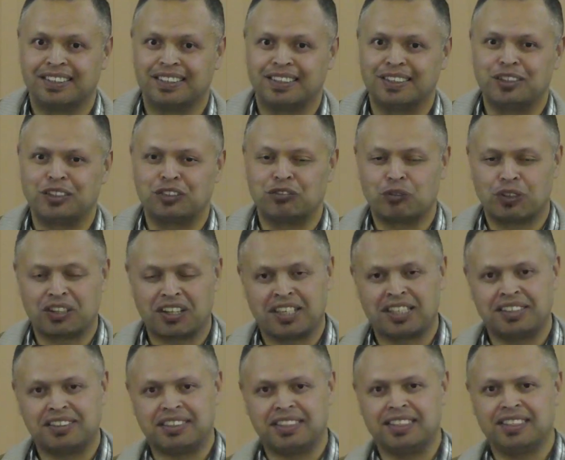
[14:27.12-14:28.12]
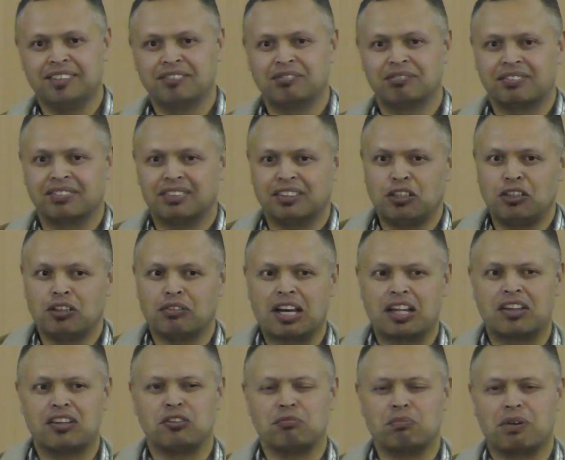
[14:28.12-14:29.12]
this is what I see.
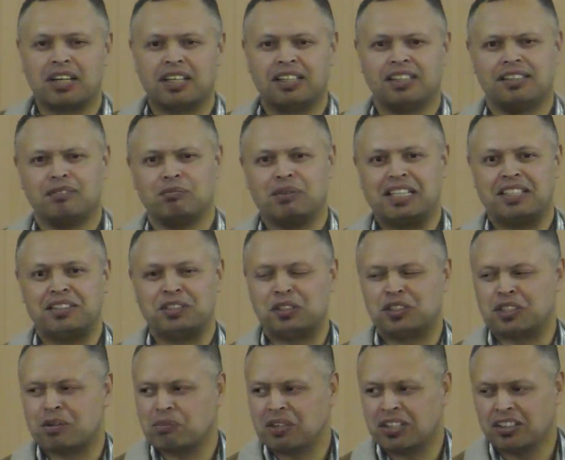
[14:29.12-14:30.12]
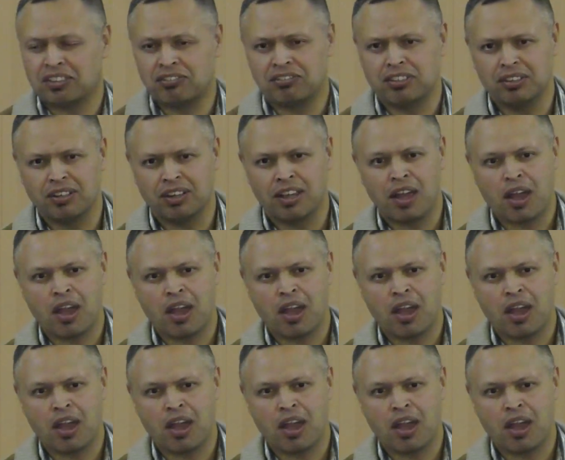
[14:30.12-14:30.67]
Others may, may see something different.